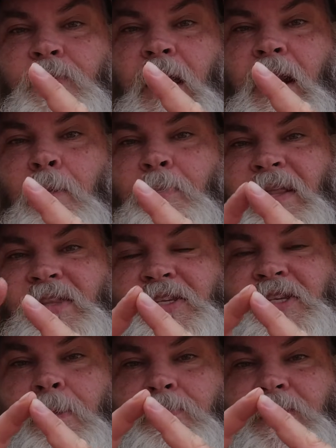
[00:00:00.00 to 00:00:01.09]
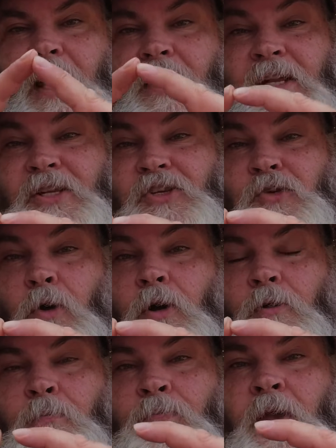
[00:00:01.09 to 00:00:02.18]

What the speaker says: and I bent the tip down into soil